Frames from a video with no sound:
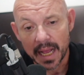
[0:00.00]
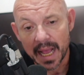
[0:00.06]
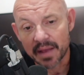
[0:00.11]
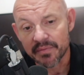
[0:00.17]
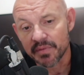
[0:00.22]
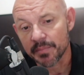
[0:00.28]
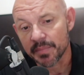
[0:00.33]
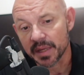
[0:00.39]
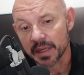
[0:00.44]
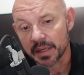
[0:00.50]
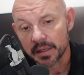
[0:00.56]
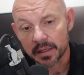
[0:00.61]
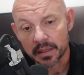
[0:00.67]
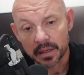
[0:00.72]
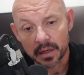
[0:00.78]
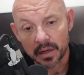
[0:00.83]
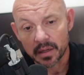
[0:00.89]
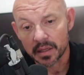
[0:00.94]
haven't been
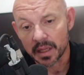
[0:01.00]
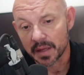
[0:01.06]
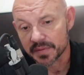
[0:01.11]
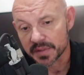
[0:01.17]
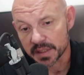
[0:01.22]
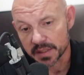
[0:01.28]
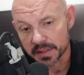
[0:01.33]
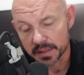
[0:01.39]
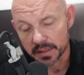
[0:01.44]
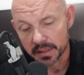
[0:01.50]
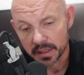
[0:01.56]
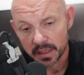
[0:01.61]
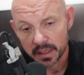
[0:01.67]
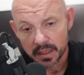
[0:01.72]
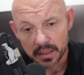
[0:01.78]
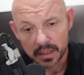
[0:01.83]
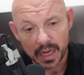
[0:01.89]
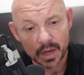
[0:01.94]
all offseason,
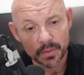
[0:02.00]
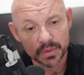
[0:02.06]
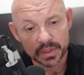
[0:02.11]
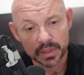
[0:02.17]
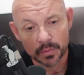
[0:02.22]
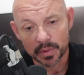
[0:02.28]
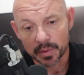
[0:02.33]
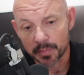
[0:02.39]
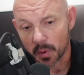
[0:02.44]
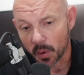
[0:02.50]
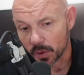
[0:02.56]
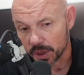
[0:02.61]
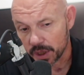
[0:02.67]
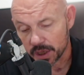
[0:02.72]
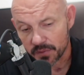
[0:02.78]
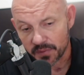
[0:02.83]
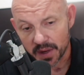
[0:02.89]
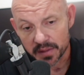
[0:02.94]
not with the
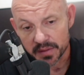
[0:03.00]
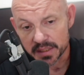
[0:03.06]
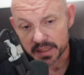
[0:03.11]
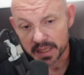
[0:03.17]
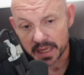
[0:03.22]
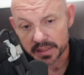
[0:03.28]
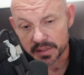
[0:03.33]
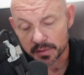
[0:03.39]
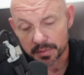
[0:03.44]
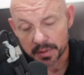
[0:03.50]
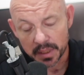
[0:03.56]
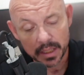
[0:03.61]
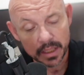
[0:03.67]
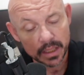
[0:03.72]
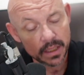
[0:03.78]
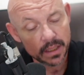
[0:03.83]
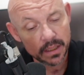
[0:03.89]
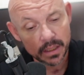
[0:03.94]
reporting of how these guys are
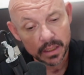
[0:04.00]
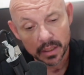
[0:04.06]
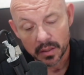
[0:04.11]
playing